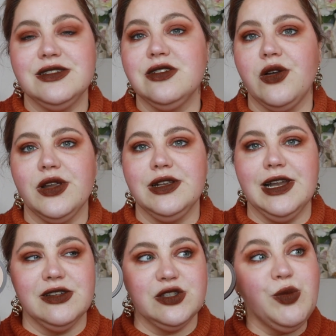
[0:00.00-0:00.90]
started
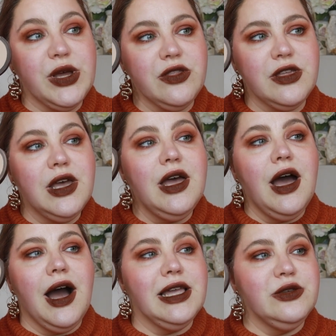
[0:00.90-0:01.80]
last month.
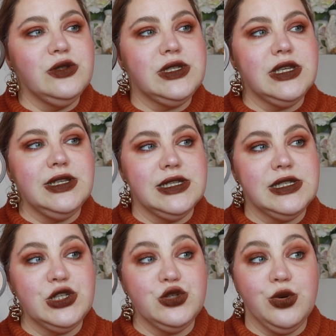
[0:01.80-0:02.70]
I used
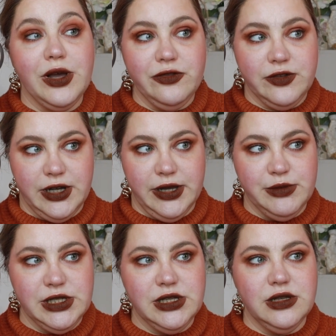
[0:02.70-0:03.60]
this 12
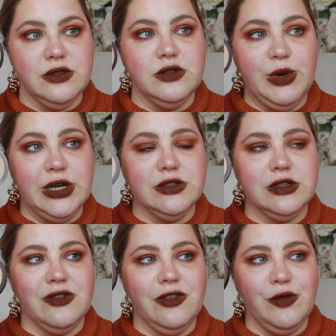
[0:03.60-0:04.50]
times in the month
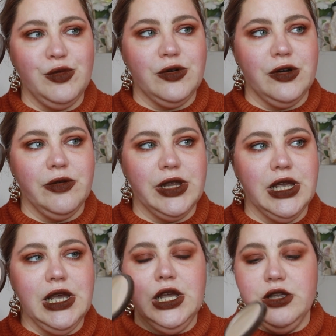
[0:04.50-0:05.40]
of
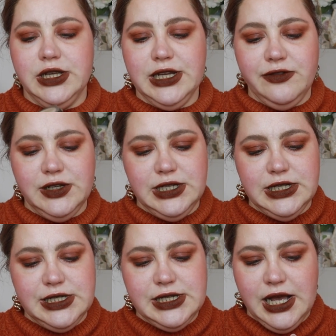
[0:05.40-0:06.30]
February. You can
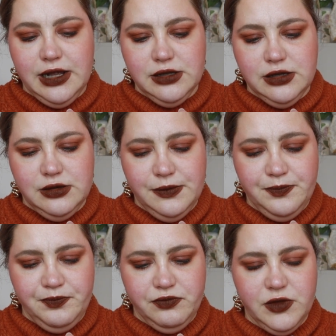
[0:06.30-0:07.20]
definitely tell,
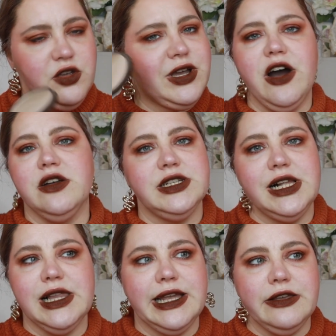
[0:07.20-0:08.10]
you can't
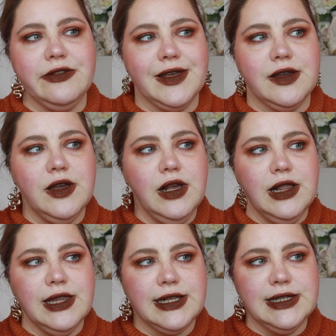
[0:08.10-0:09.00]
tell anything.
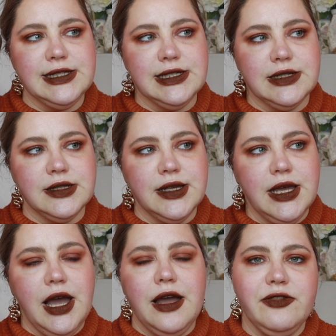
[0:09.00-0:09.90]
Like, listen,
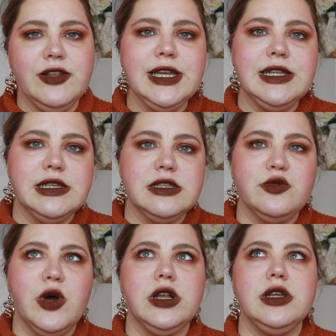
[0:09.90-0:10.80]
I feel like
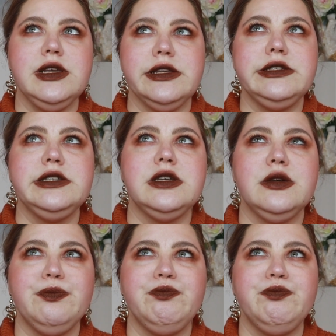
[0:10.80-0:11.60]
this one is